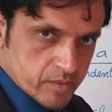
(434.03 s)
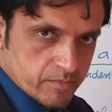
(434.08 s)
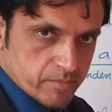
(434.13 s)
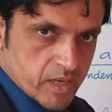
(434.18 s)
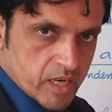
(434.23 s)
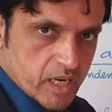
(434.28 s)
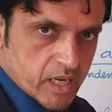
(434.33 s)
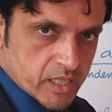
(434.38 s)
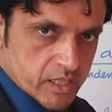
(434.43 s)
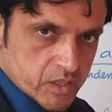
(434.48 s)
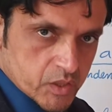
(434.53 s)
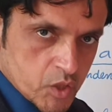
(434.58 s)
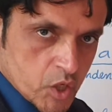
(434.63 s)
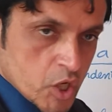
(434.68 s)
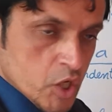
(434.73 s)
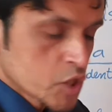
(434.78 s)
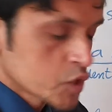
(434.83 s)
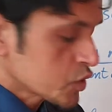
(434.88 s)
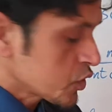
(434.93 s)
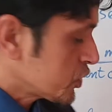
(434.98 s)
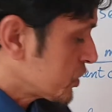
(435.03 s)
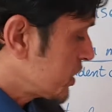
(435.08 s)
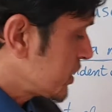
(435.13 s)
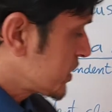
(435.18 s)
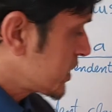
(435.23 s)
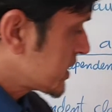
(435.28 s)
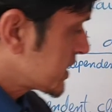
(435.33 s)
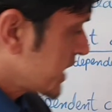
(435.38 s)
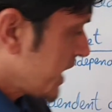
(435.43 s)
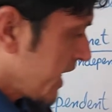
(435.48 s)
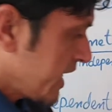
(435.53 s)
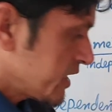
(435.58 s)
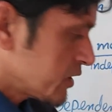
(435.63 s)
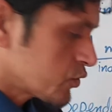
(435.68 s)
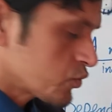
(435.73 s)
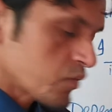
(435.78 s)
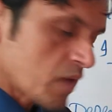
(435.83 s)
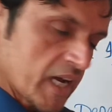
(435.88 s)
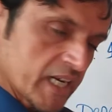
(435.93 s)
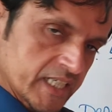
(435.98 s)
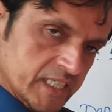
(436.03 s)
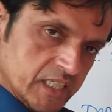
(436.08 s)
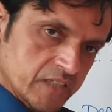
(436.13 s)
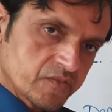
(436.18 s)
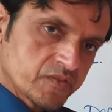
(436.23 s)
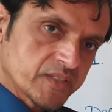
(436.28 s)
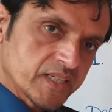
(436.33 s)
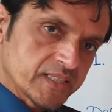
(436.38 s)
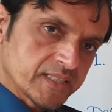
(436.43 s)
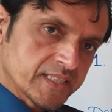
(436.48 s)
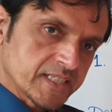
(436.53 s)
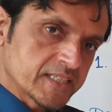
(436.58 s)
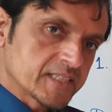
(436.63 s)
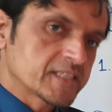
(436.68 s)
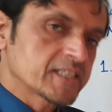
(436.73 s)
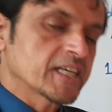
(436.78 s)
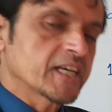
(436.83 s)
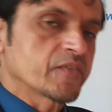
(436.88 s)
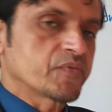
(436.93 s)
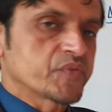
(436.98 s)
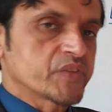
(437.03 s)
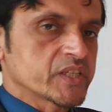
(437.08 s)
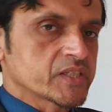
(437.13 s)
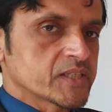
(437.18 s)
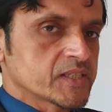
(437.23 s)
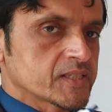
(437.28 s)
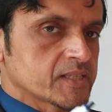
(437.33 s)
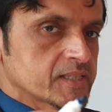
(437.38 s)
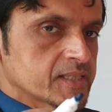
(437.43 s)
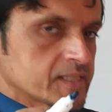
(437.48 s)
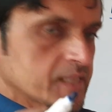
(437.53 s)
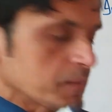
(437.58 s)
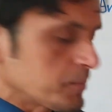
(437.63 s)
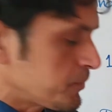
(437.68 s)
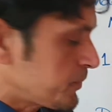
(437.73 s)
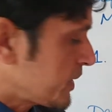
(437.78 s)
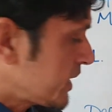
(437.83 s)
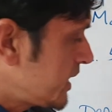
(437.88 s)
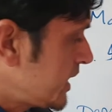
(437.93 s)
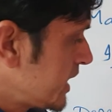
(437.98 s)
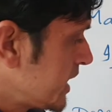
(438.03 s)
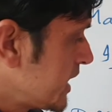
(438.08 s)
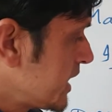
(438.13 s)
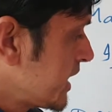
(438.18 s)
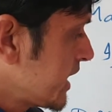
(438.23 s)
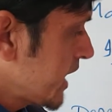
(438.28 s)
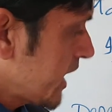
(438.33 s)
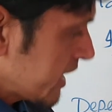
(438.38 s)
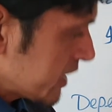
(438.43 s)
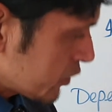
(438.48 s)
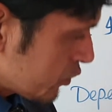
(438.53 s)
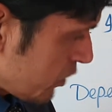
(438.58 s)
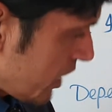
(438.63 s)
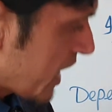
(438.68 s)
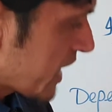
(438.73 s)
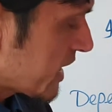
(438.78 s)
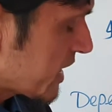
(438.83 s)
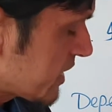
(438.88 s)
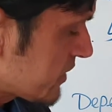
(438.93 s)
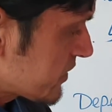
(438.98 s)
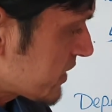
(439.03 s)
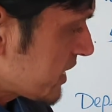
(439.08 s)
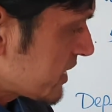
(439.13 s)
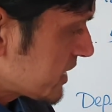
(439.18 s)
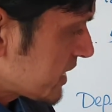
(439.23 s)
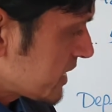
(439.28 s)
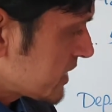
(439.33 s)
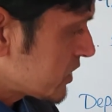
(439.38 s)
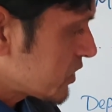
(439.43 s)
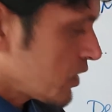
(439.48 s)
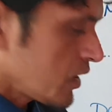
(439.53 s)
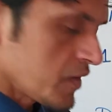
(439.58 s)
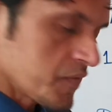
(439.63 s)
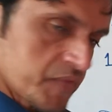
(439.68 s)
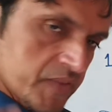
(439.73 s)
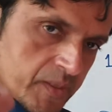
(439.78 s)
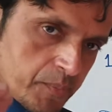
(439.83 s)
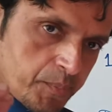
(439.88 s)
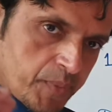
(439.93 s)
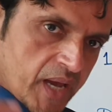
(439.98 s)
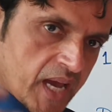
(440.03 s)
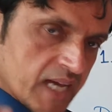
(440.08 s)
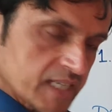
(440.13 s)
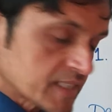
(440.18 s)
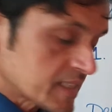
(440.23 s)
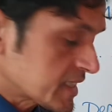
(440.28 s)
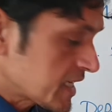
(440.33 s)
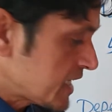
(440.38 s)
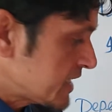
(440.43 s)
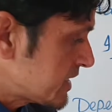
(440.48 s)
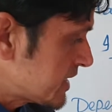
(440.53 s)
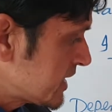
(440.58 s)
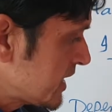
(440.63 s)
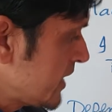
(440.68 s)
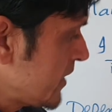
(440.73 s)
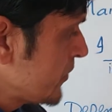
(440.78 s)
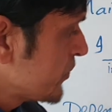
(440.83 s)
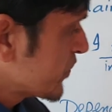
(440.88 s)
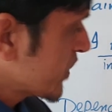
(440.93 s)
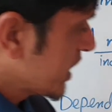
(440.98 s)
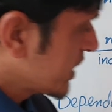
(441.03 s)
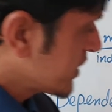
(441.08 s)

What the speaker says: mark. So this is interrogative sentence, and this is simple interrogative sentence of the past tense, and